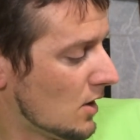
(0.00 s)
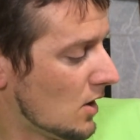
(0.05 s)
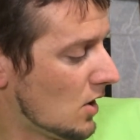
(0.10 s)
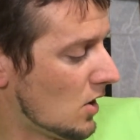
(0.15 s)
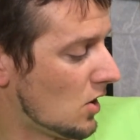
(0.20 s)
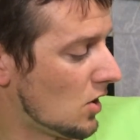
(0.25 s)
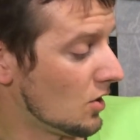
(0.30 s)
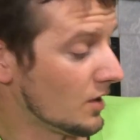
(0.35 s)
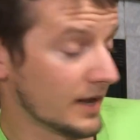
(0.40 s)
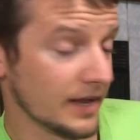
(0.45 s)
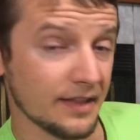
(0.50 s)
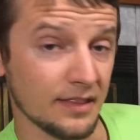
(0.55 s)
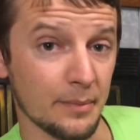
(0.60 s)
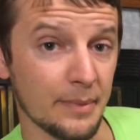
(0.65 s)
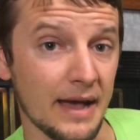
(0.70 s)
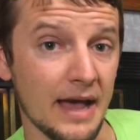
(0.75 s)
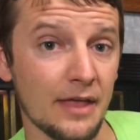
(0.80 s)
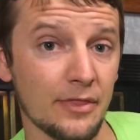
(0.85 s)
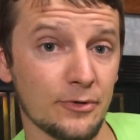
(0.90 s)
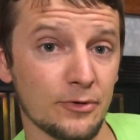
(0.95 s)
Hogging the
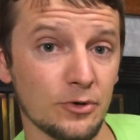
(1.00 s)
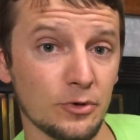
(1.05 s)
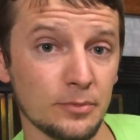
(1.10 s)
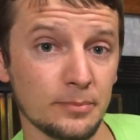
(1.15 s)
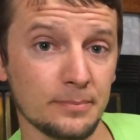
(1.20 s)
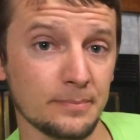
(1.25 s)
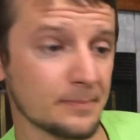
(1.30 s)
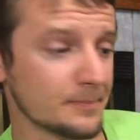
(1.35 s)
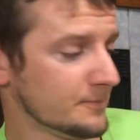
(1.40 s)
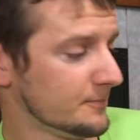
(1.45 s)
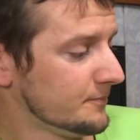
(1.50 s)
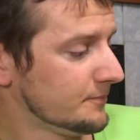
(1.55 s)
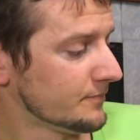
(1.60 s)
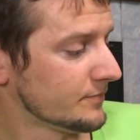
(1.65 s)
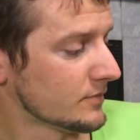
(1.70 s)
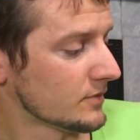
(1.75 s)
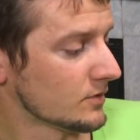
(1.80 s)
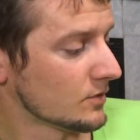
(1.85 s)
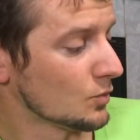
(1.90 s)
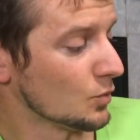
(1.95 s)
bathroom
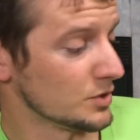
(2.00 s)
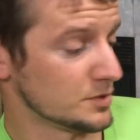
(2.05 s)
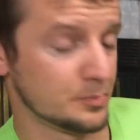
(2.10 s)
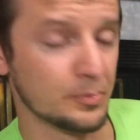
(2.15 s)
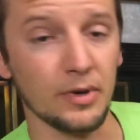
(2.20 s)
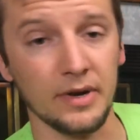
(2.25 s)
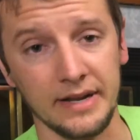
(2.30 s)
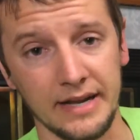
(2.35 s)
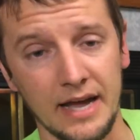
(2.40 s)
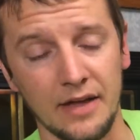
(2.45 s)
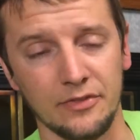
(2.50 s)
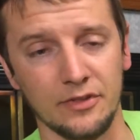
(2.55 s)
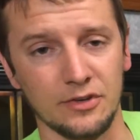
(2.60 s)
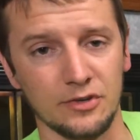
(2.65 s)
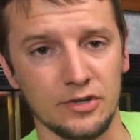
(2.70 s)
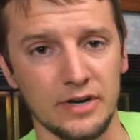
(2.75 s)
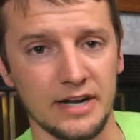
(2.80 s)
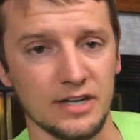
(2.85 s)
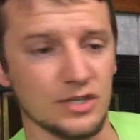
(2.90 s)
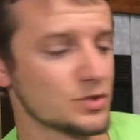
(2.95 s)
was putting out the
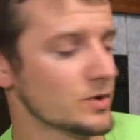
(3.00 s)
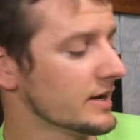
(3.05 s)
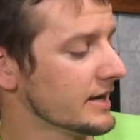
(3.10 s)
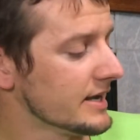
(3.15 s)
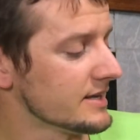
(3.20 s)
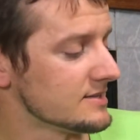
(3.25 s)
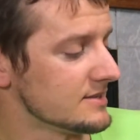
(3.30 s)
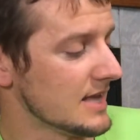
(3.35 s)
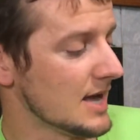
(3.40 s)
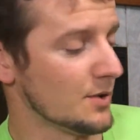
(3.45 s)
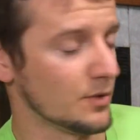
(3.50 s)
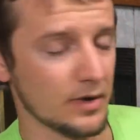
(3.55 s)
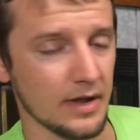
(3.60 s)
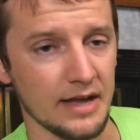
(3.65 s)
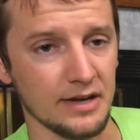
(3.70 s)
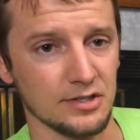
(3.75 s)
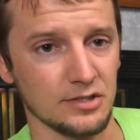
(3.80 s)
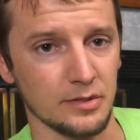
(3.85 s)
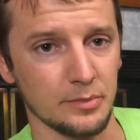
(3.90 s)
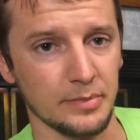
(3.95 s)
trash. So I guess that would
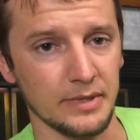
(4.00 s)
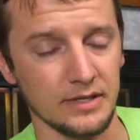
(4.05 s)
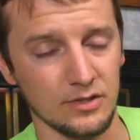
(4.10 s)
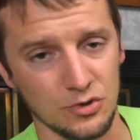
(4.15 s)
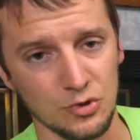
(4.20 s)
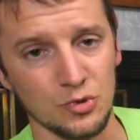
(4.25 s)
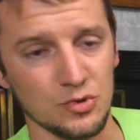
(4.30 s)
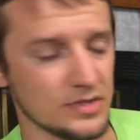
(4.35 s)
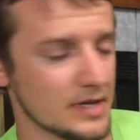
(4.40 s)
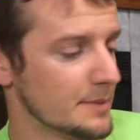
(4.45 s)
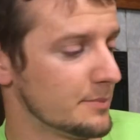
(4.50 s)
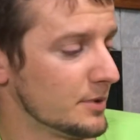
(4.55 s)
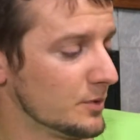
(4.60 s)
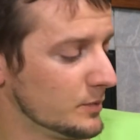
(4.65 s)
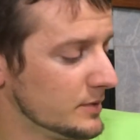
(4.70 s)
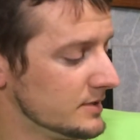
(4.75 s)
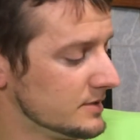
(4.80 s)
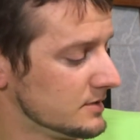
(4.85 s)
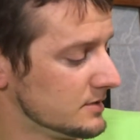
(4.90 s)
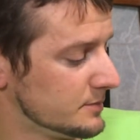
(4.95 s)
actually be 2 separate
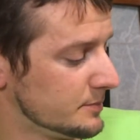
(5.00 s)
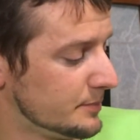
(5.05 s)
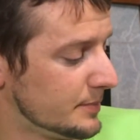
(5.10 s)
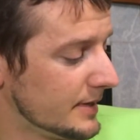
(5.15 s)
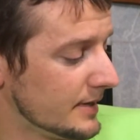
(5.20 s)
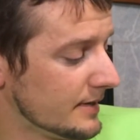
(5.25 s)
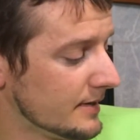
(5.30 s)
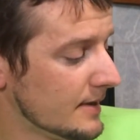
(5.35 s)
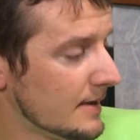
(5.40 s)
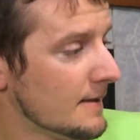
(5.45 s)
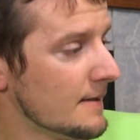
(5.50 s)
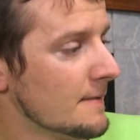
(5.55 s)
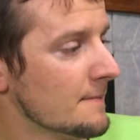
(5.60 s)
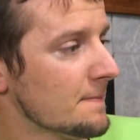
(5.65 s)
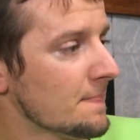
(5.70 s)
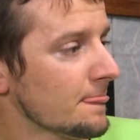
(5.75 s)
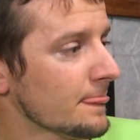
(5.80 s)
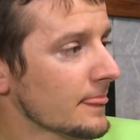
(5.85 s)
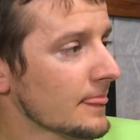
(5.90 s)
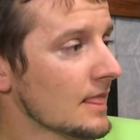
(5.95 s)
ones, but
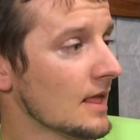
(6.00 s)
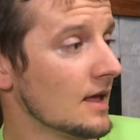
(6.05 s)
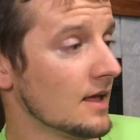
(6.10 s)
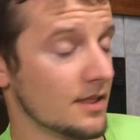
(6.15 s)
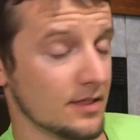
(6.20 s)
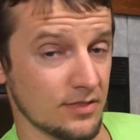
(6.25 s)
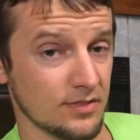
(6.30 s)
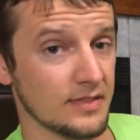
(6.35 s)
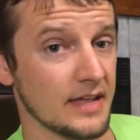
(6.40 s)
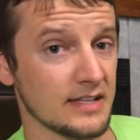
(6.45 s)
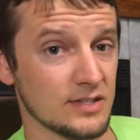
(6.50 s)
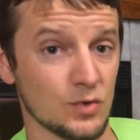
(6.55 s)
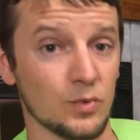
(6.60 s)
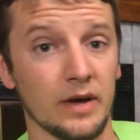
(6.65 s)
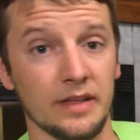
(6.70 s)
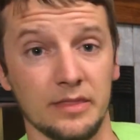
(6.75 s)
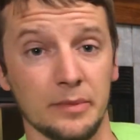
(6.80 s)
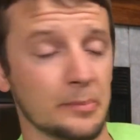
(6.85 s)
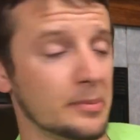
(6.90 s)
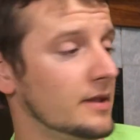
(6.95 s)
that's
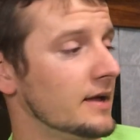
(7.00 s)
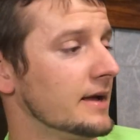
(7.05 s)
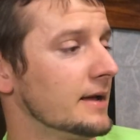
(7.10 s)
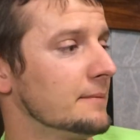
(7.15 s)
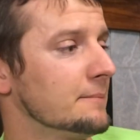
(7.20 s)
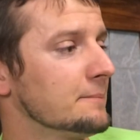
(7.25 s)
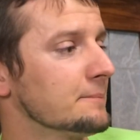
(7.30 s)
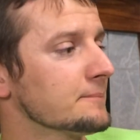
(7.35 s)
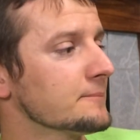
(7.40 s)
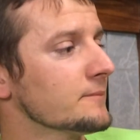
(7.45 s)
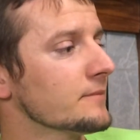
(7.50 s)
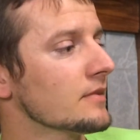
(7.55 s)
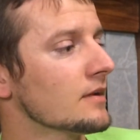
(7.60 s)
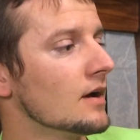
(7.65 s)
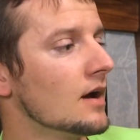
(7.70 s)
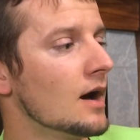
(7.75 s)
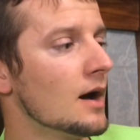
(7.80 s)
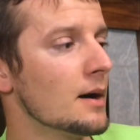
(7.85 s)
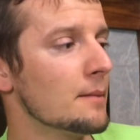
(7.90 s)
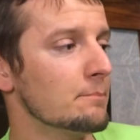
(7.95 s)
quite the plan.
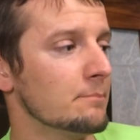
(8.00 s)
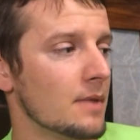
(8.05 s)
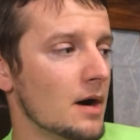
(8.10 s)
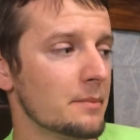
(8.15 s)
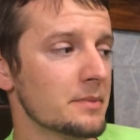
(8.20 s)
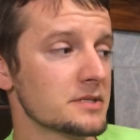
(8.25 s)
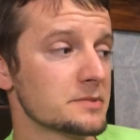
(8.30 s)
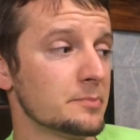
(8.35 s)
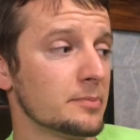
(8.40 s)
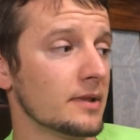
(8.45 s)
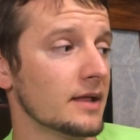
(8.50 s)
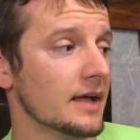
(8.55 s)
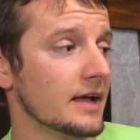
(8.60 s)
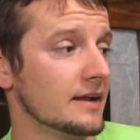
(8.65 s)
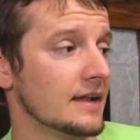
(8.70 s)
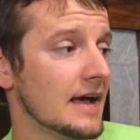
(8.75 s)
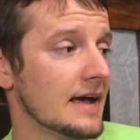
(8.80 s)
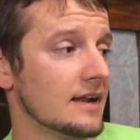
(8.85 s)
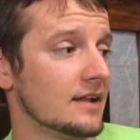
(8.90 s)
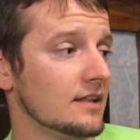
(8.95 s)
Mama's
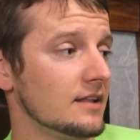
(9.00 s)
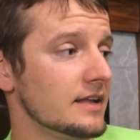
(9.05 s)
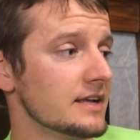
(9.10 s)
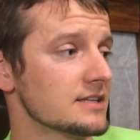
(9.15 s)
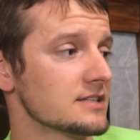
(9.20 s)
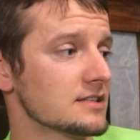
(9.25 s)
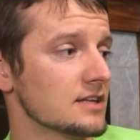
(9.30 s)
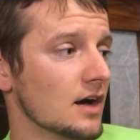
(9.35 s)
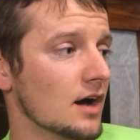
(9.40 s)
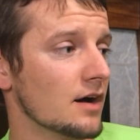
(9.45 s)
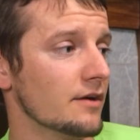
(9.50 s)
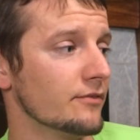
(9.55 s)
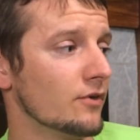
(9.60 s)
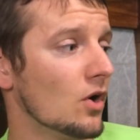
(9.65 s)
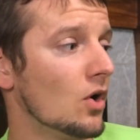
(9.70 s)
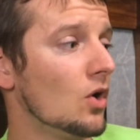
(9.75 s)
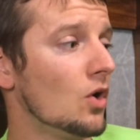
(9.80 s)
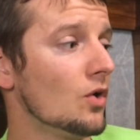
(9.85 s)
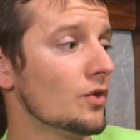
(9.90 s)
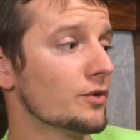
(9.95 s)
plan had a list of
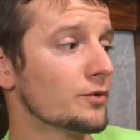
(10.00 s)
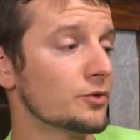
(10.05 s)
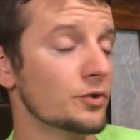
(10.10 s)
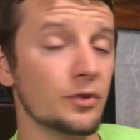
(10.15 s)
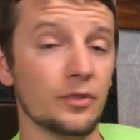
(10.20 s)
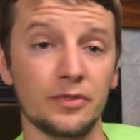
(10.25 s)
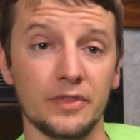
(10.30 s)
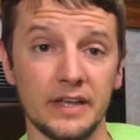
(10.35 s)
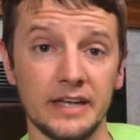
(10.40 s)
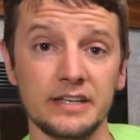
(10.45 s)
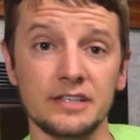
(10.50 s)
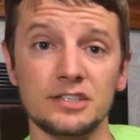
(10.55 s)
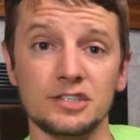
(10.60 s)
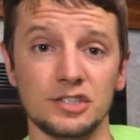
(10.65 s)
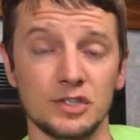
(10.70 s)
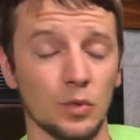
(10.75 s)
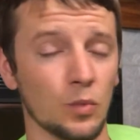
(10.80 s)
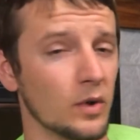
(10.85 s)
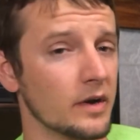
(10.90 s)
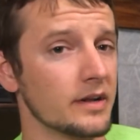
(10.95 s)
all the rude things
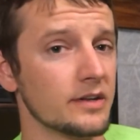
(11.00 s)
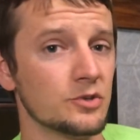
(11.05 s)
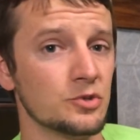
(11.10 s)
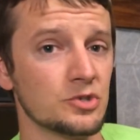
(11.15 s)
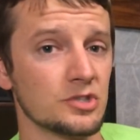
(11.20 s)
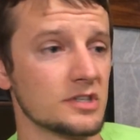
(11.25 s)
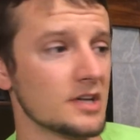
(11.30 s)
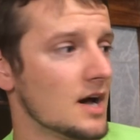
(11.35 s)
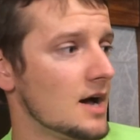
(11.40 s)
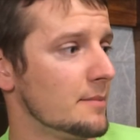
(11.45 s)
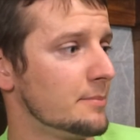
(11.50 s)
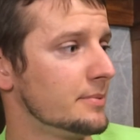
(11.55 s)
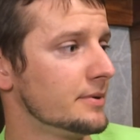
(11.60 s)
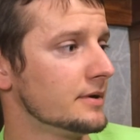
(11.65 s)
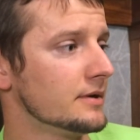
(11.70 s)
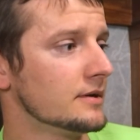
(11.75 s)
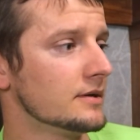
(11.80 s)
she wanted to stop.